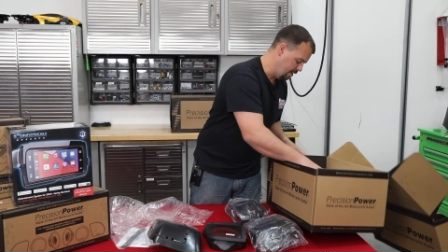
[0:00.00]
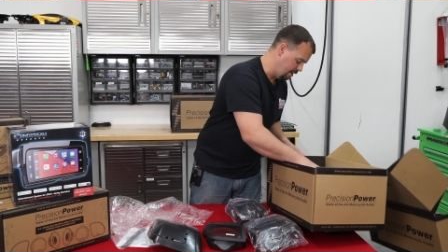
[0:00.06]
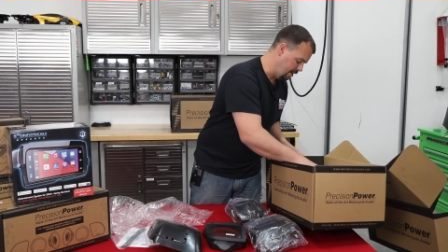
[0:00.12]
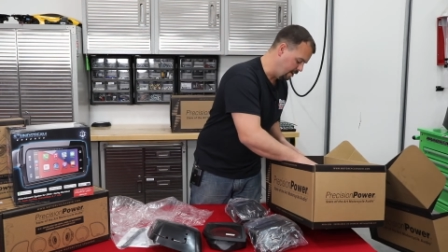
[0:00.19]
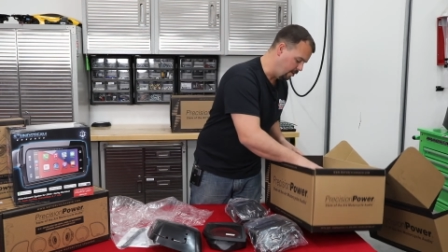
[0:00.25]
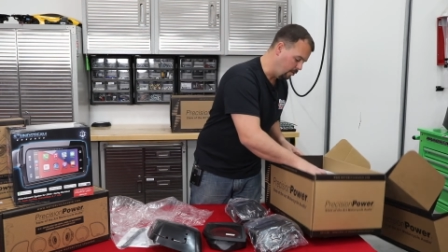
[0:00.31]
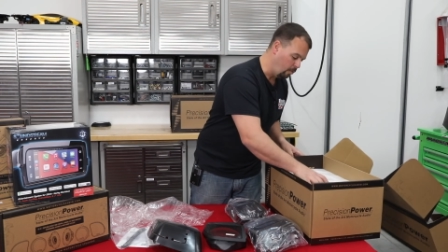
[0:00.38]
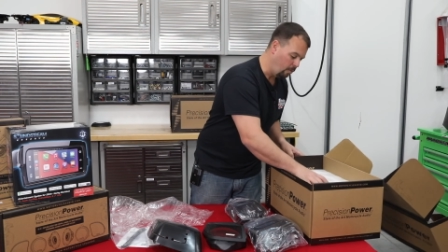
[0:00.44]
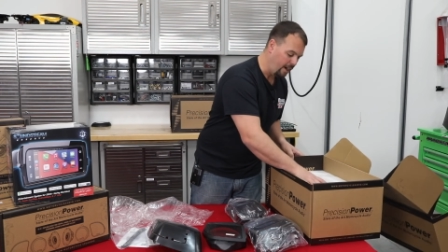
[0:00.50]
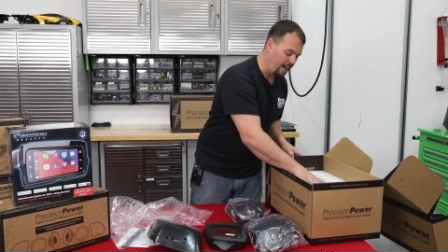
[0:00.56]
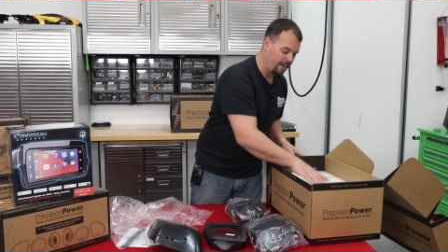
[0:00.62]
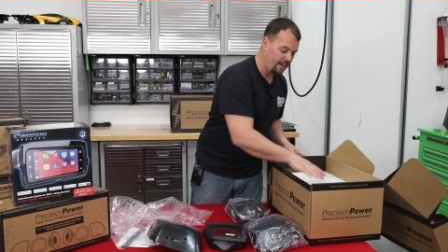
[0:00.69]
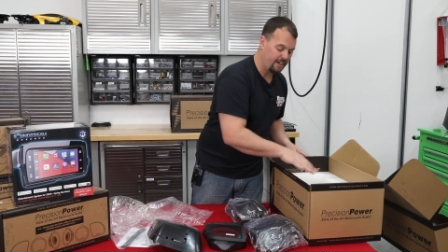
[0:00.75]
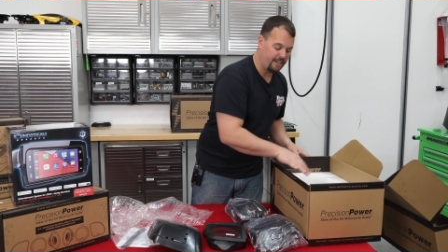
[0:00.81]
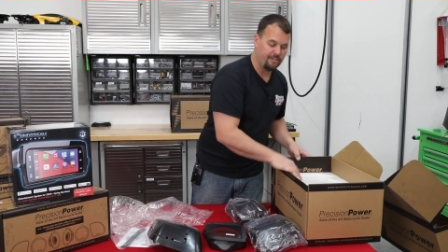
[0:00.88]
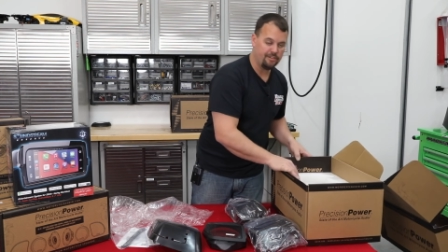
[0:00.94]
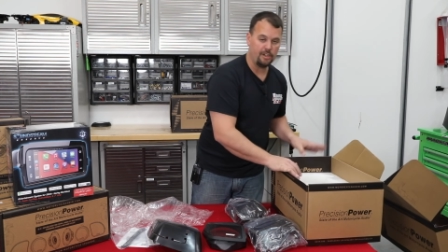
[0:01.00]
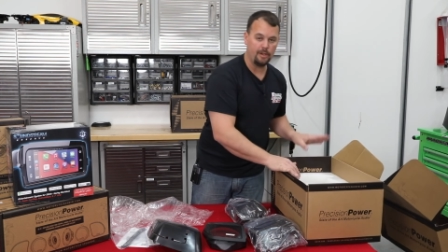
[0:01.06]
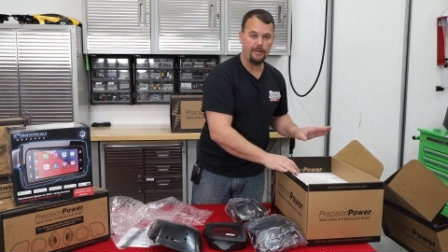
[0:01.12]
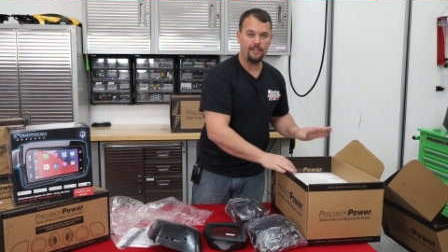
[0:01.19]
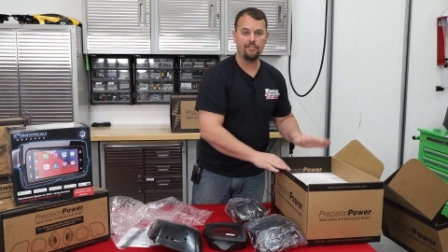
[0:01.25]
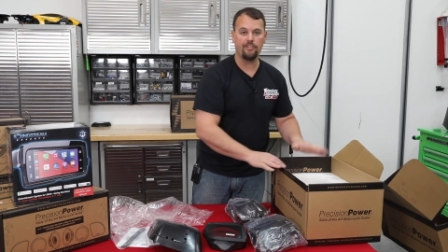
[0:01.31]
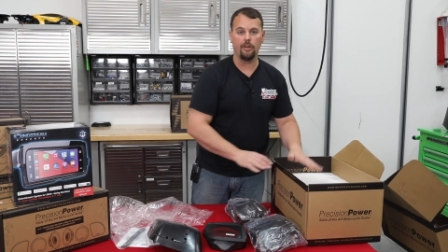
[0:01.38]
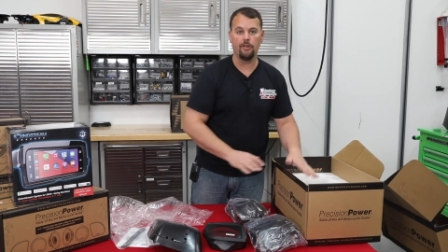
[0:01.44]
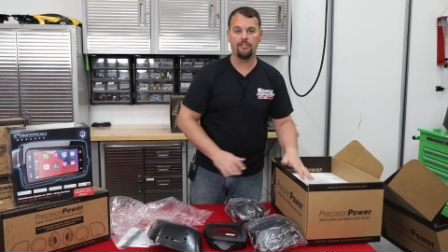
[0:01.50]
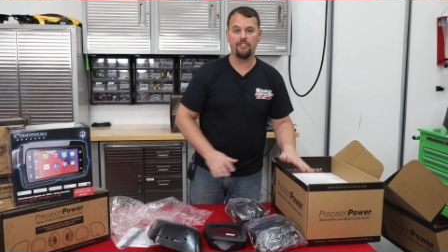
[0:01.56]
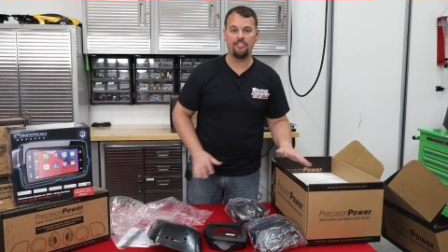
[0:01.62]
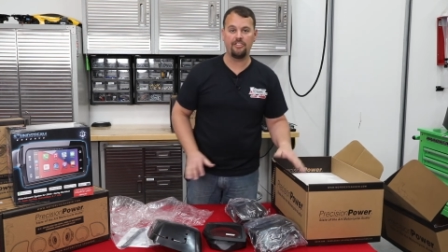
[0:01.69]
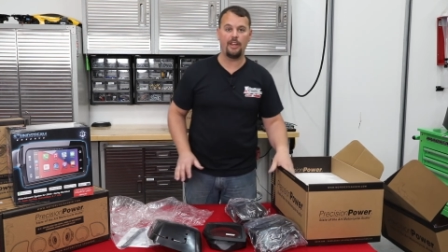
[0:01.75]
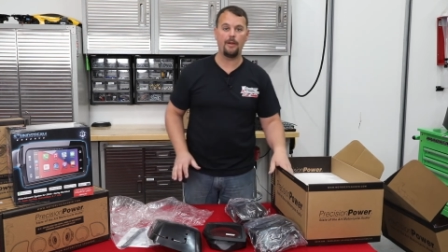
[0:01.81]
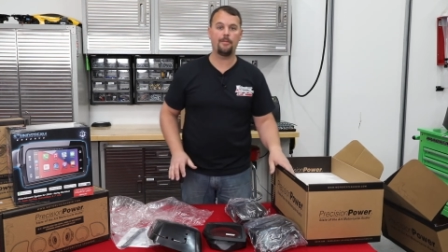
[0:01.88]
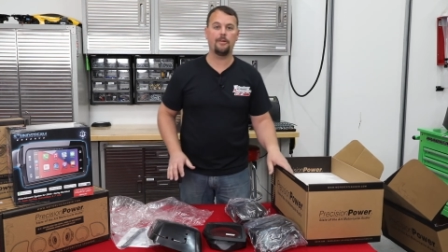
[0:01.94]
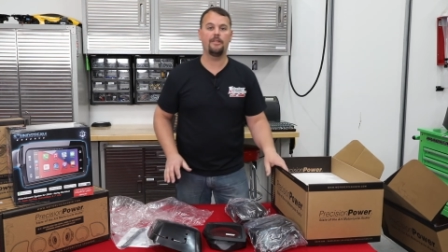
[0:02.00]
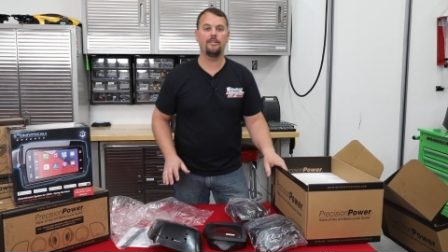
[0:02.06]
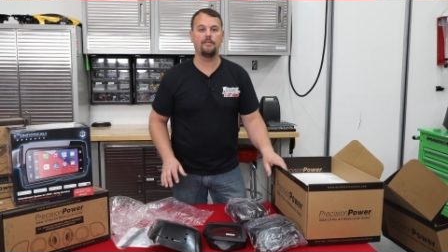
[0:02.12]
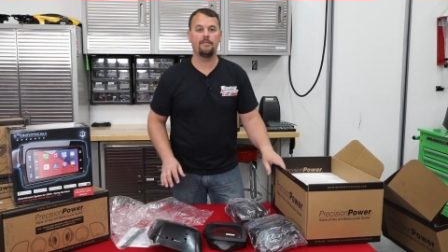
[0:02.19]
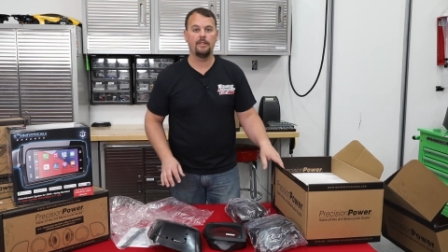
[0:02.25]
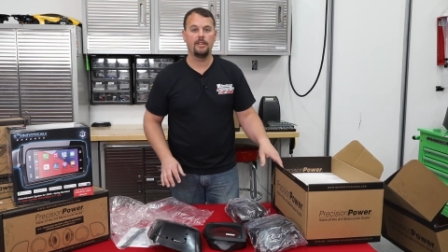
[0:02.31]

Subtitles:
Wiring is going to be sold separate.